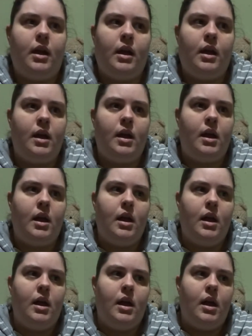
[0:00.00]

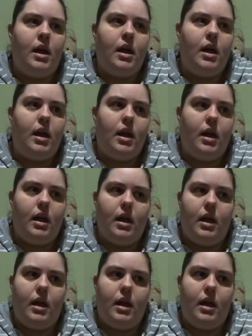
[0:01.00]
Nobody speaks.